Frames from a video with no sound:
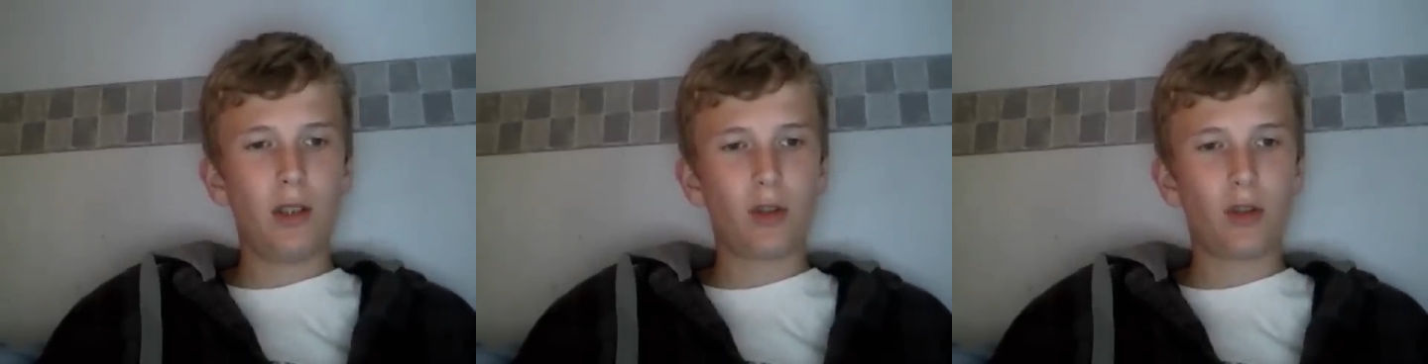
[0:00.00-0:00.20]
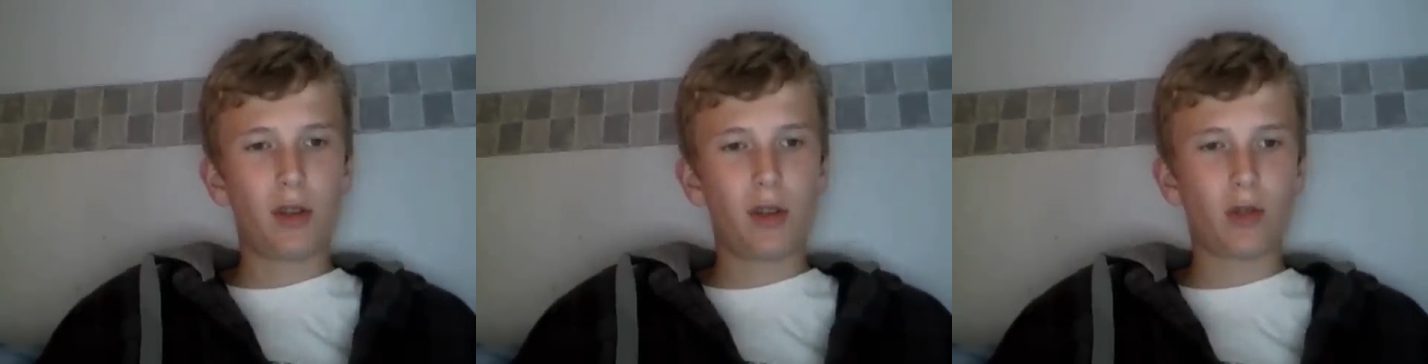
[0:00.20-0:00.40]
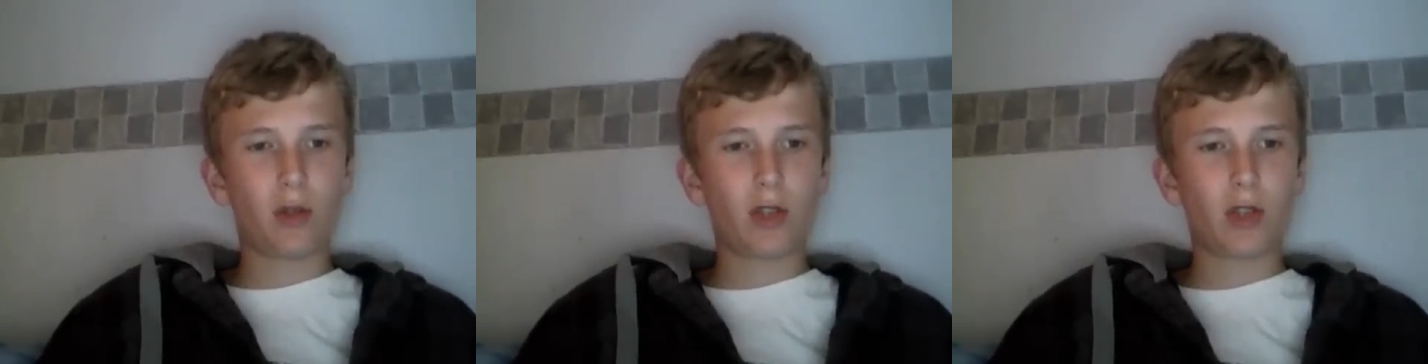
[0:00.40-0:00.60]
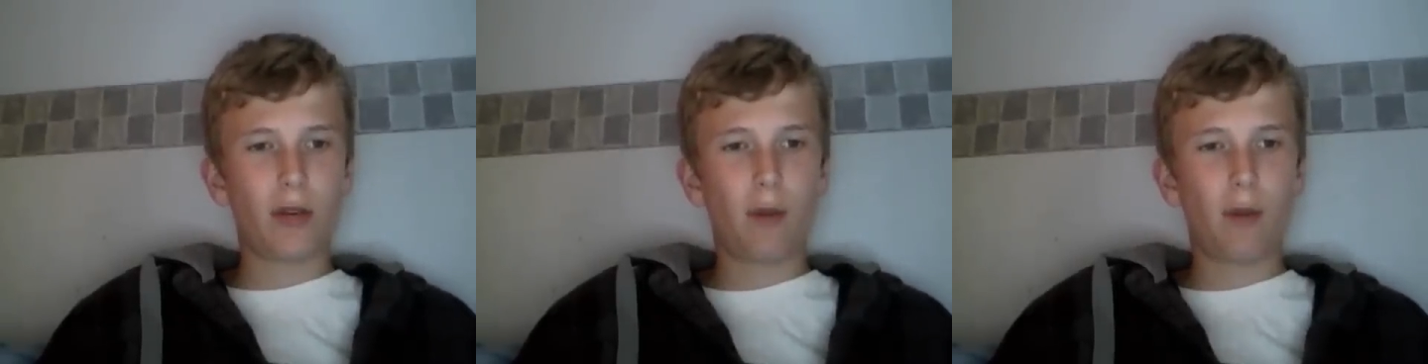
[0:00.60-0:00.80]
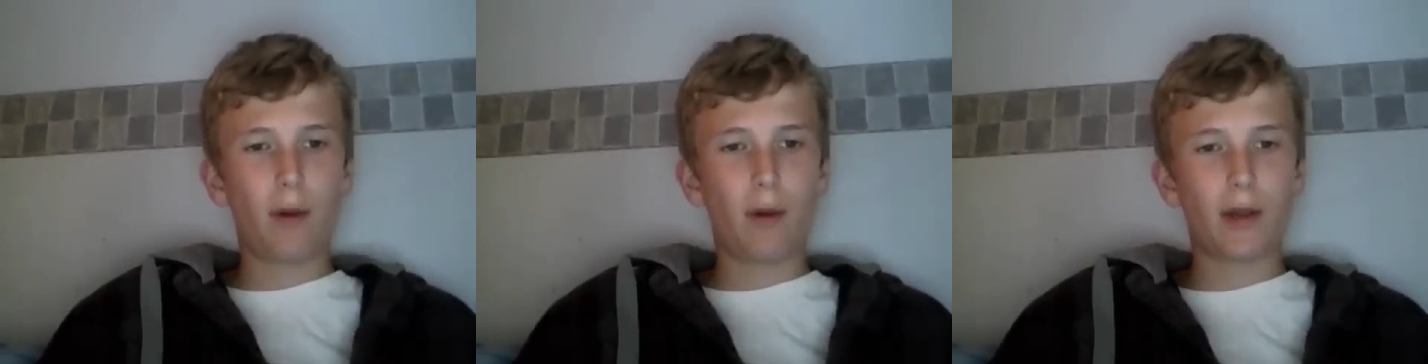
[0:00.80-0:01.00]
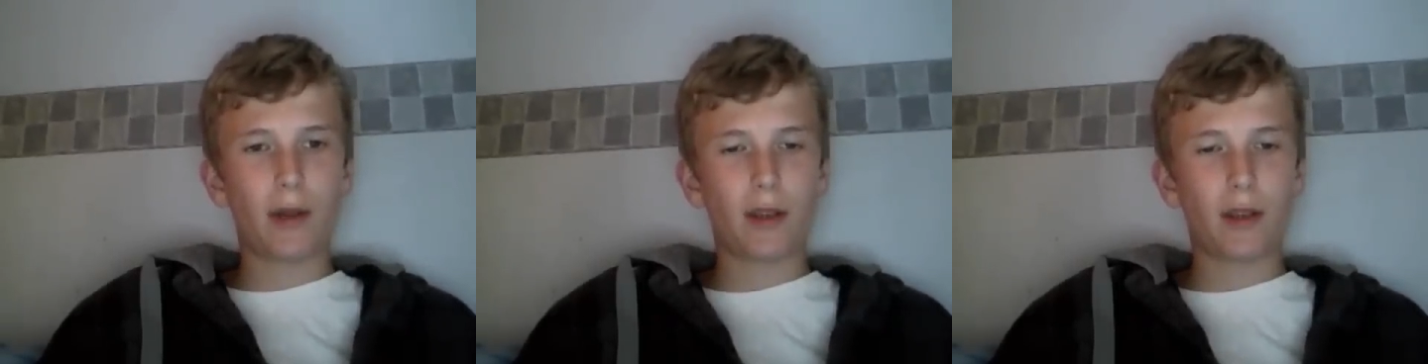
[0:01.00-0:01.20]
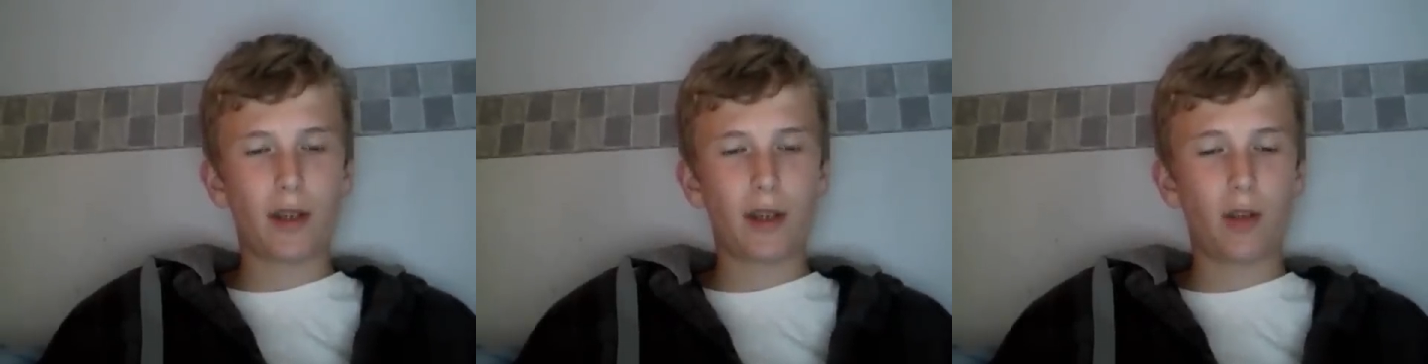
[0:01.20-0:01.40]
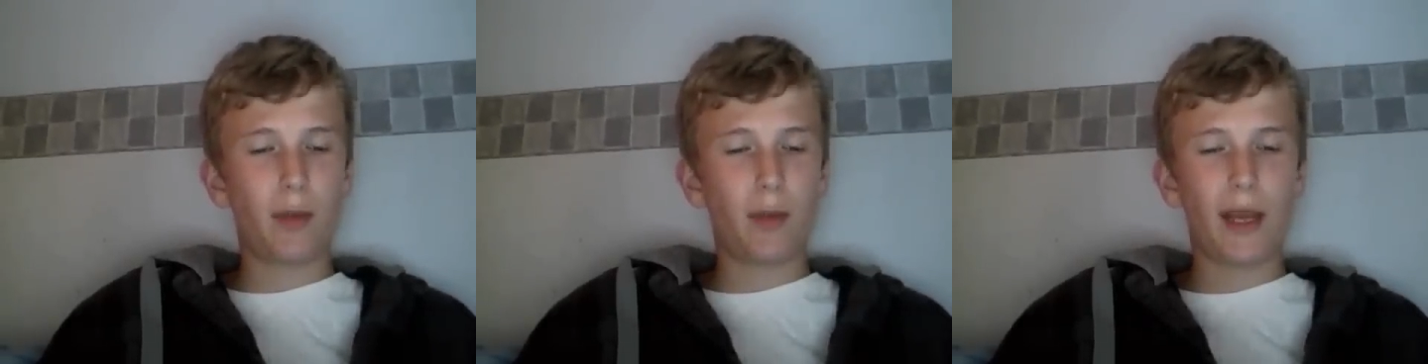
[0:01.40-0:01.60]
Greece or Czech Republic,
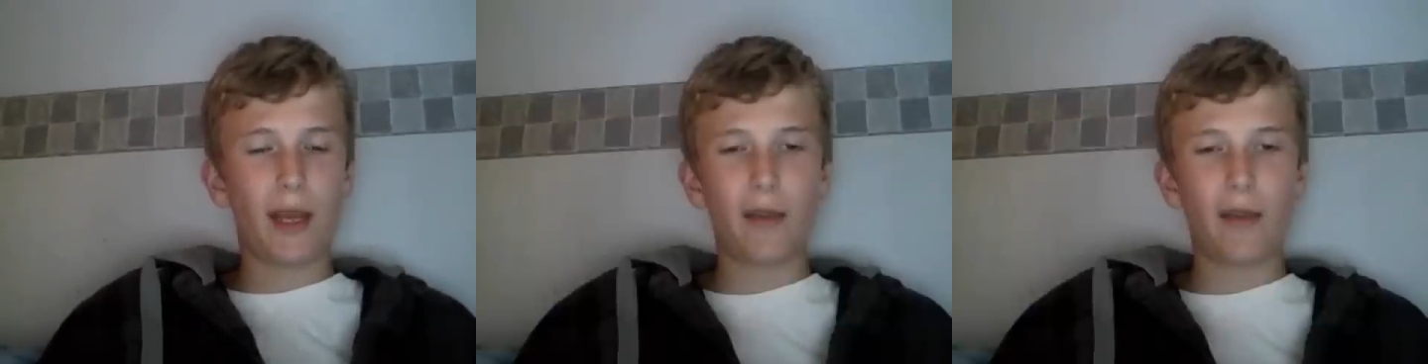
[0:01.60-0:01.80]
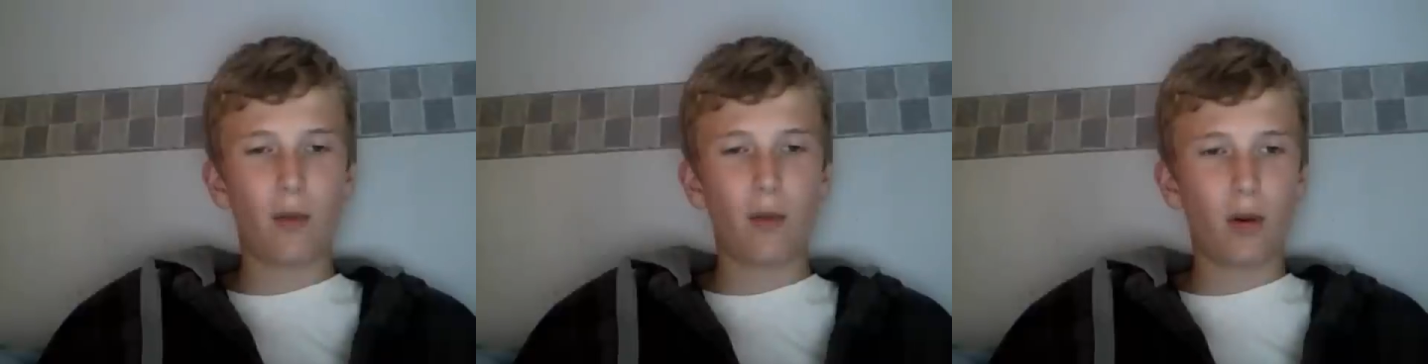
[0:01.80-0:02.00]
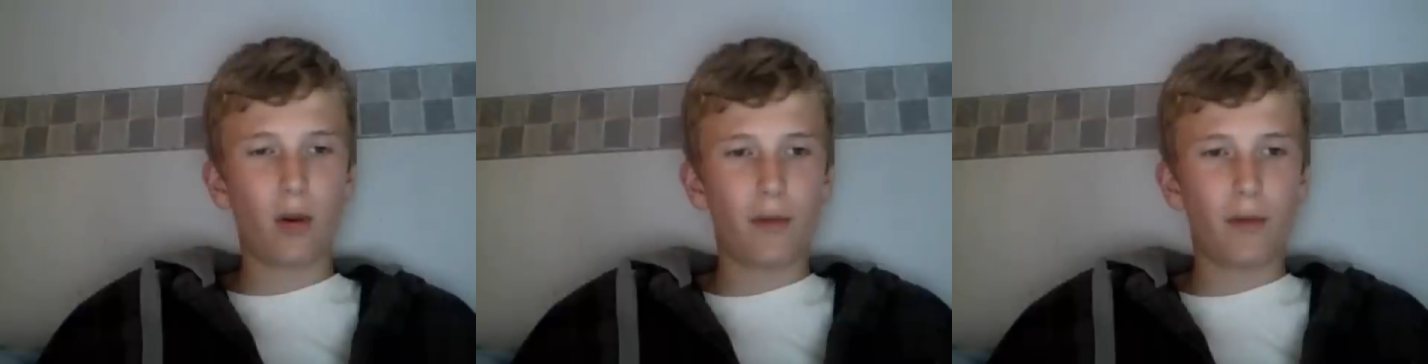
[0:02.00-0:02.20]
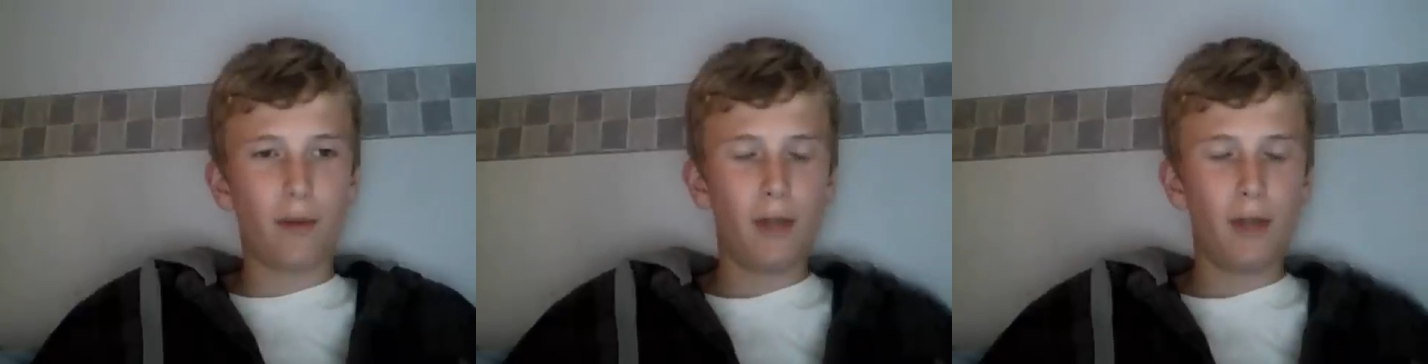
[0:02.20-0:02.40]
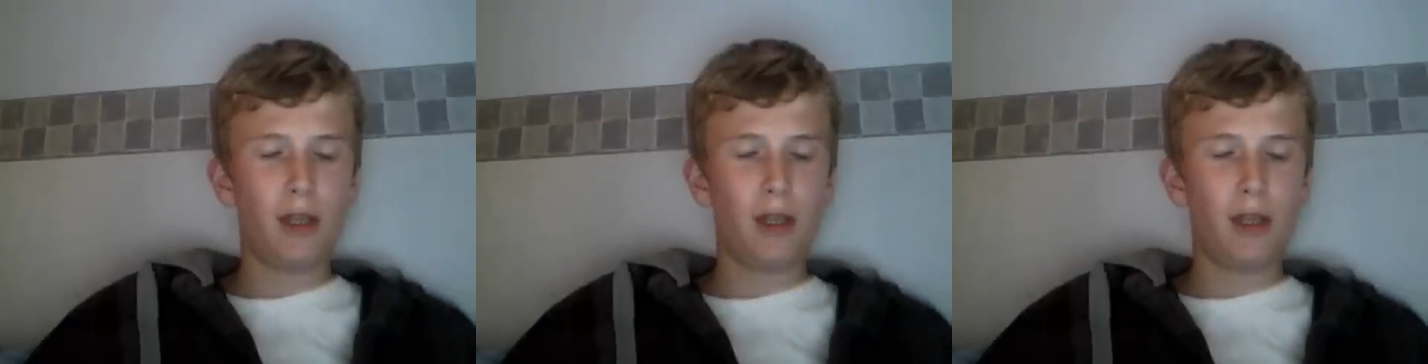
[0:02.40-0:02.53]
it could be either one of them.